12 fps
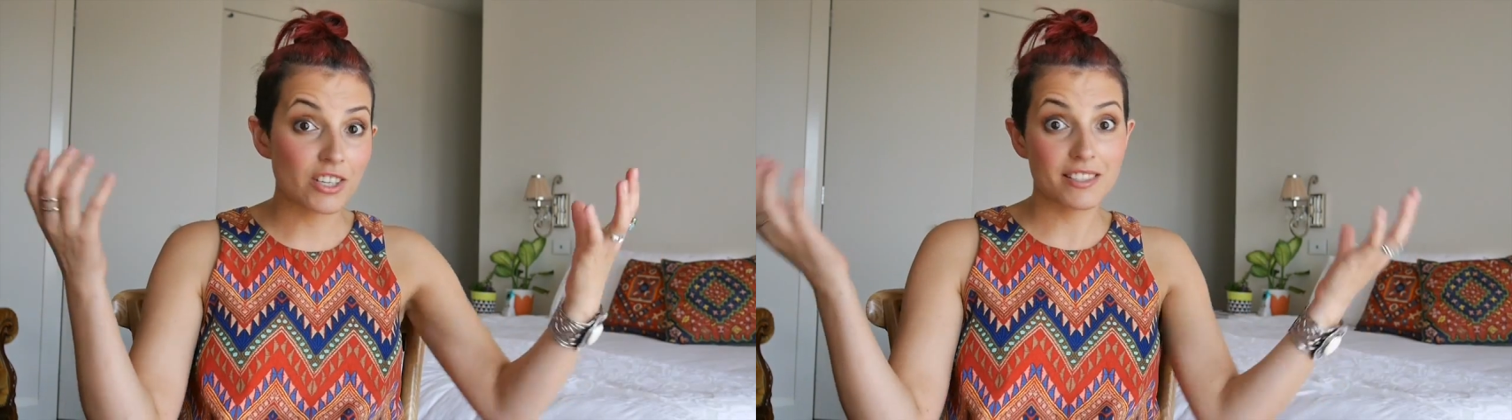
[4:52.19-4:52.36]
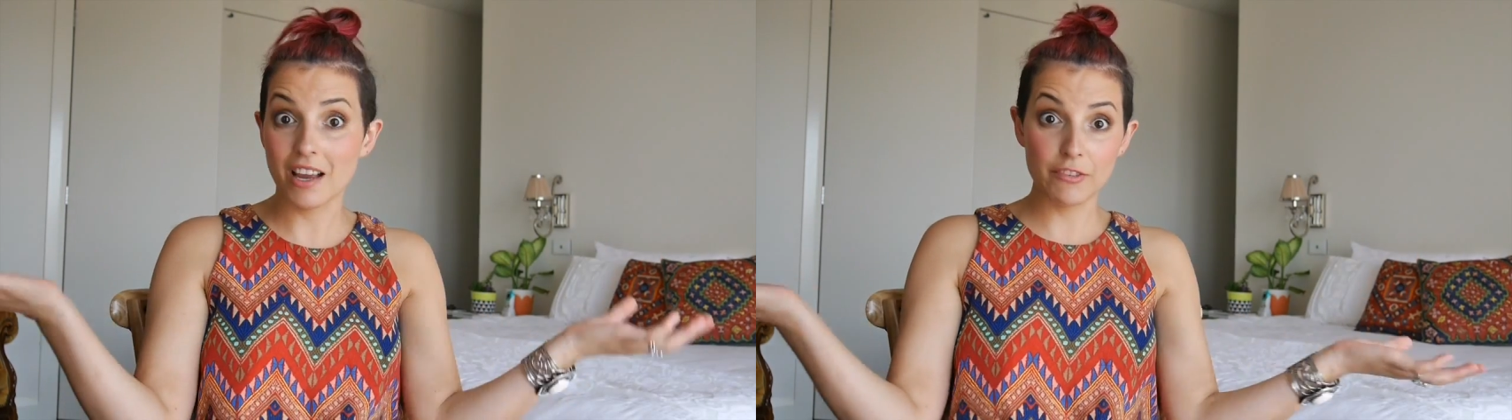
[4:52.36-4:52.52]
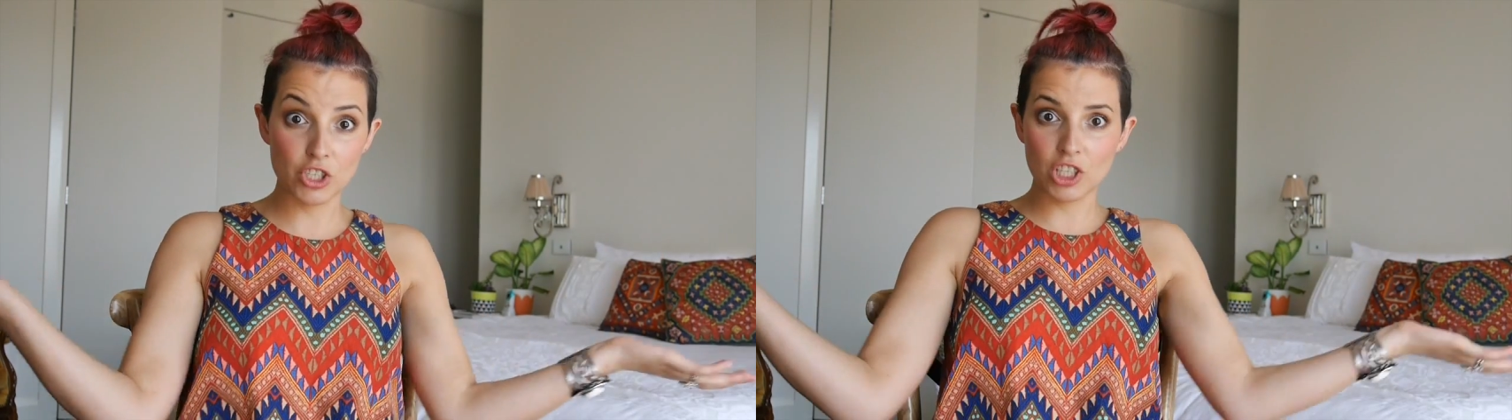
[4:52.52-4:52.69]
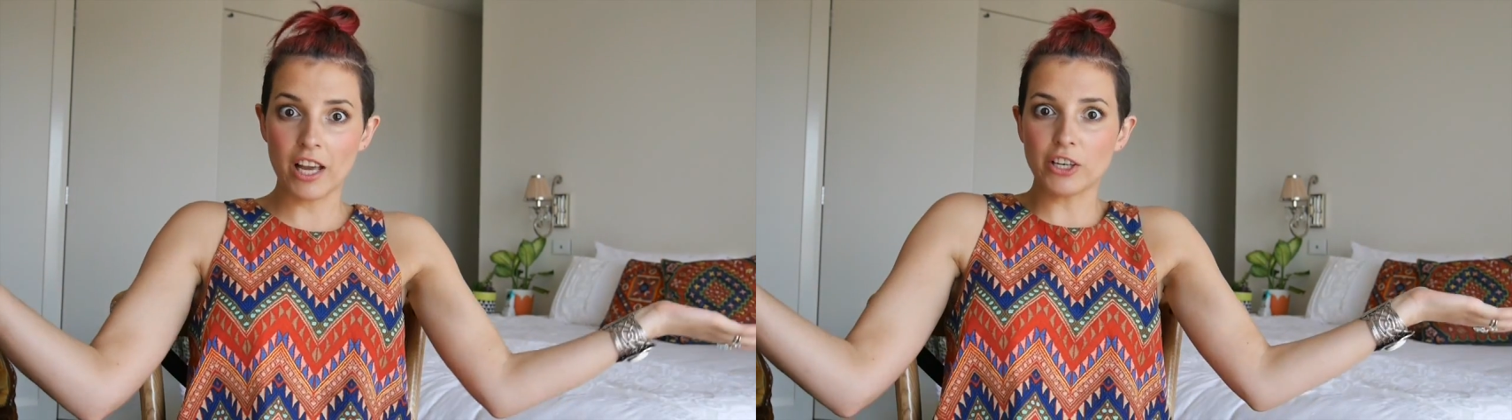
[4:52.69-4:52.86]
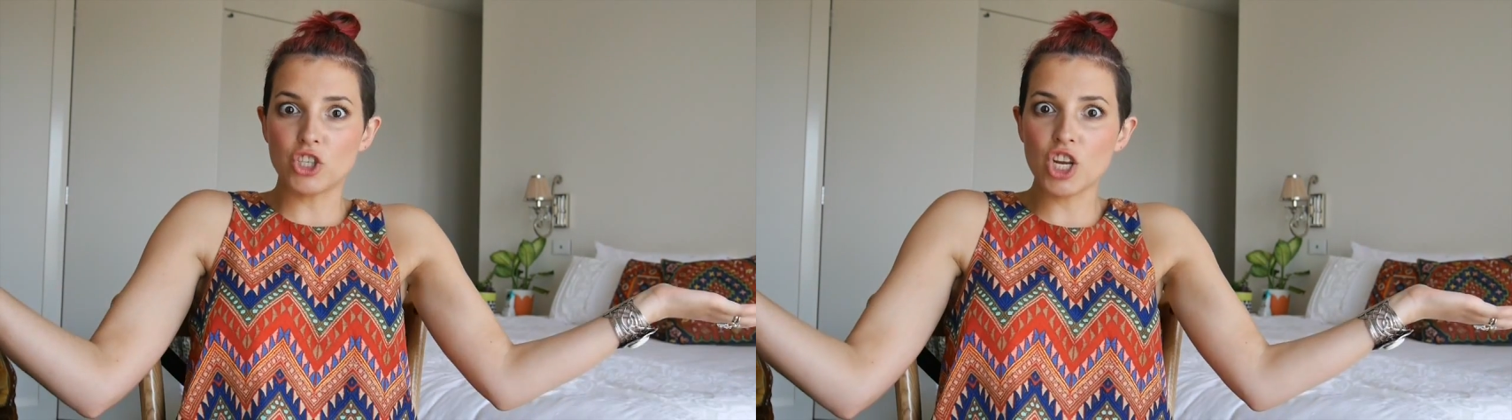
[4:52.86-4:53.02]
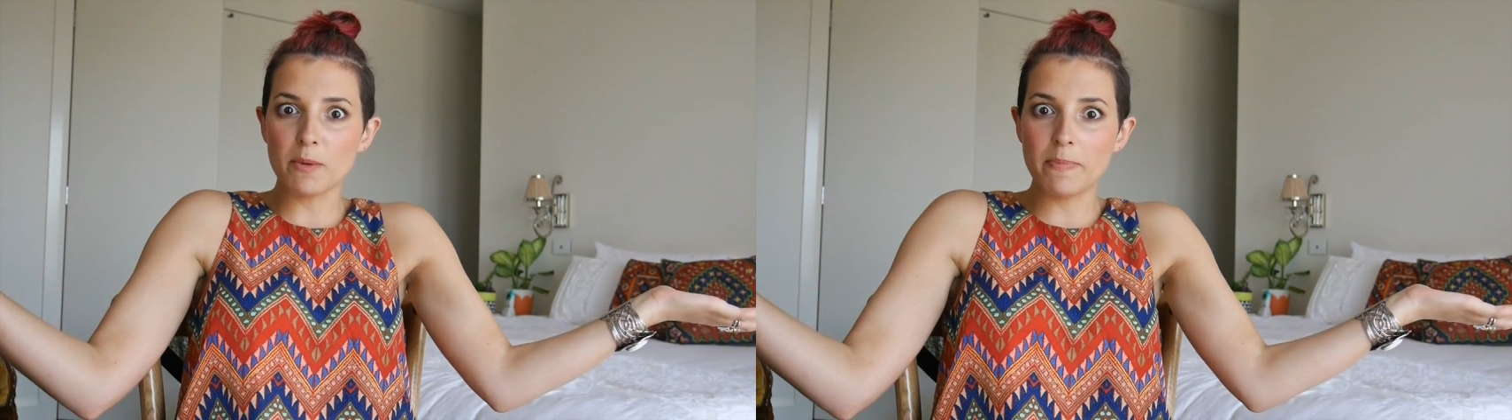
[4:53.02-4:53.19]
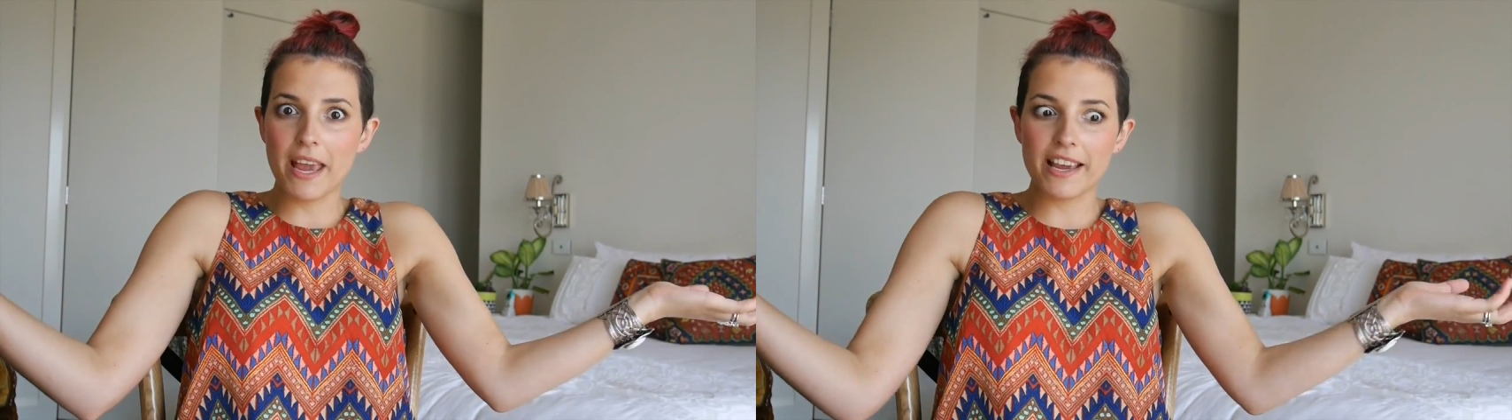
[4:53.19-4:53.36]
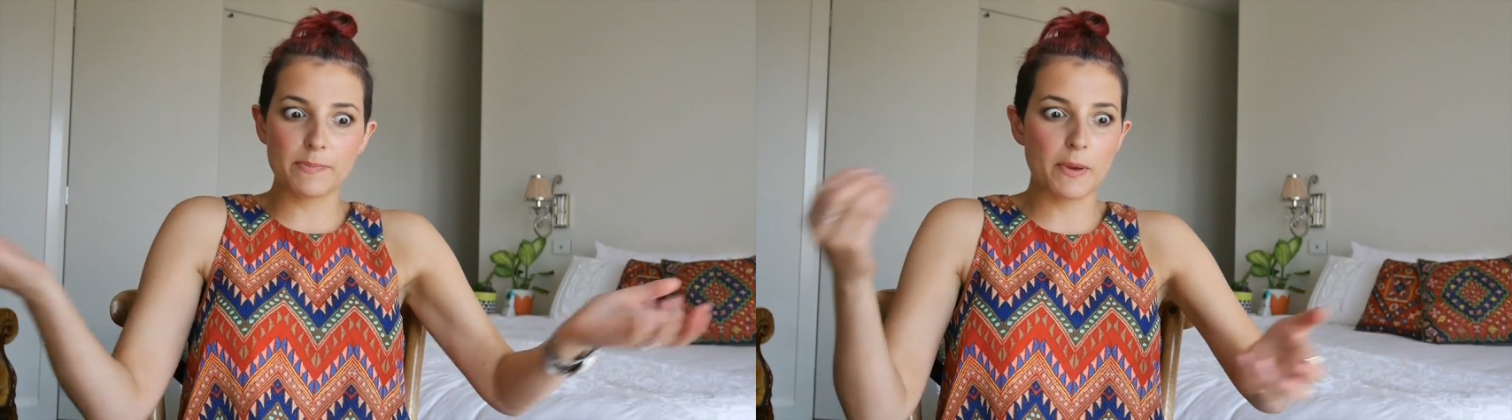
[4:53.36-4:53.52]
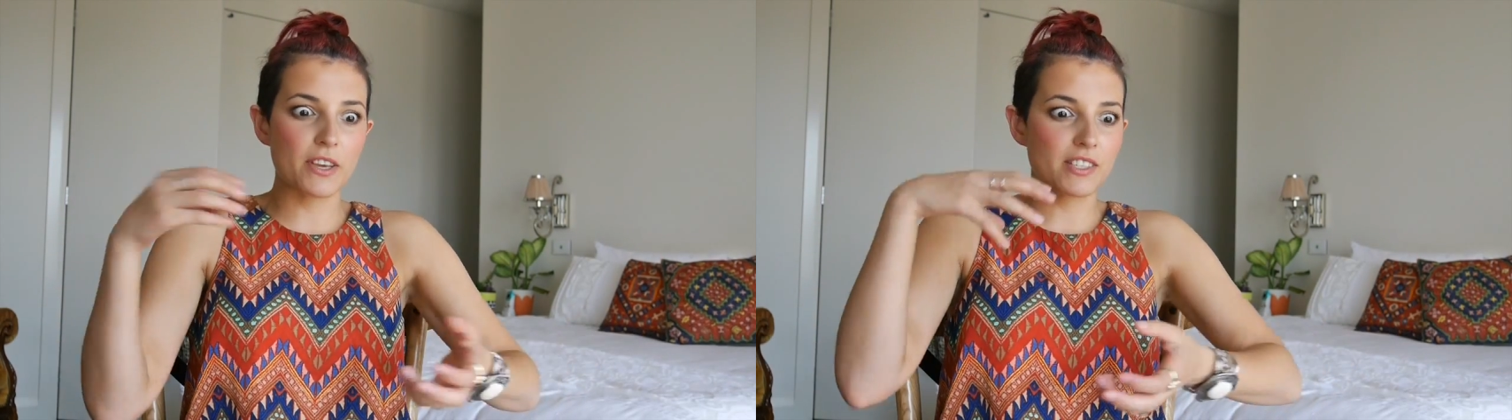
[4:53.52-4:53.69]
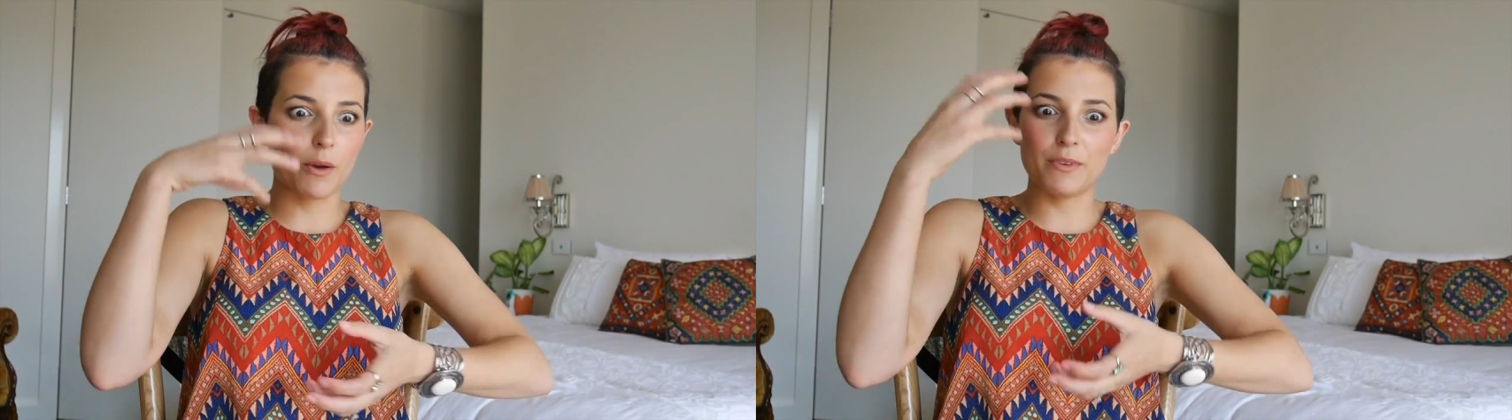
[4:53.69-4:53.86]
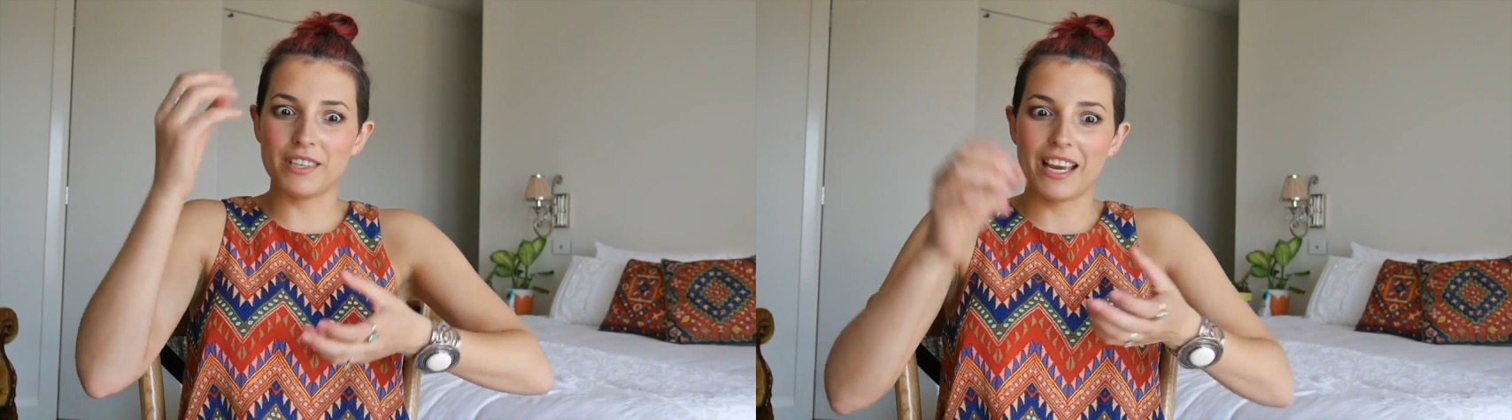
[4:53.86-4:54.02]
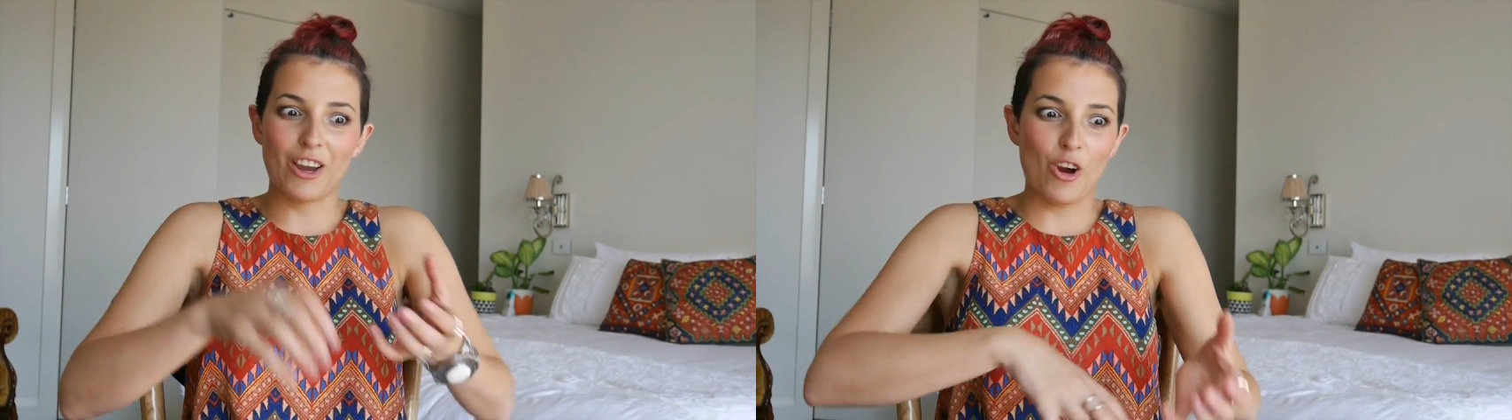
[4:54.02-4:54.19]
I discovered she liked chickpeas because I
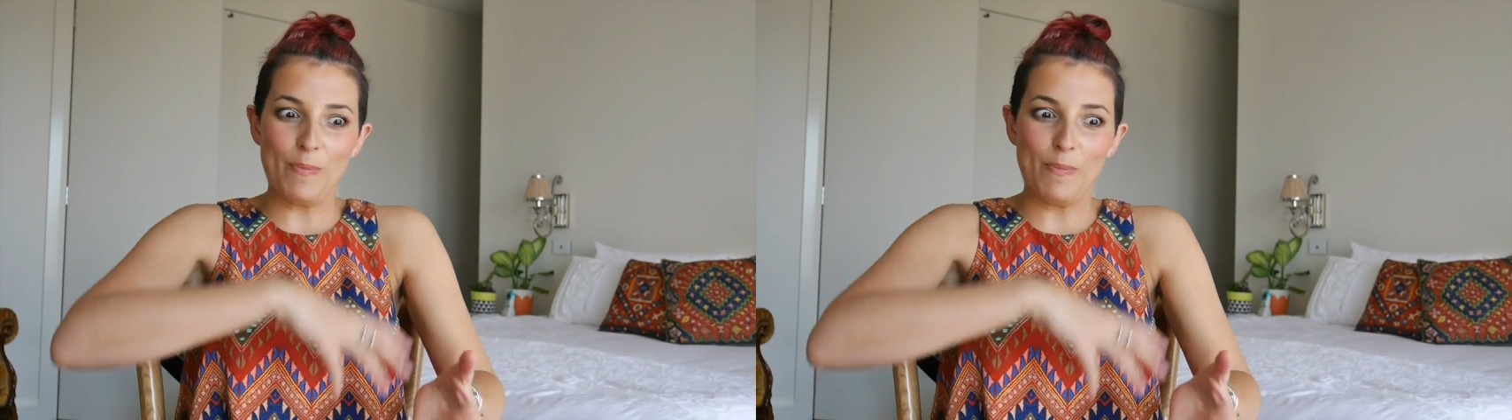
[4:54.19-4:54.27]
was like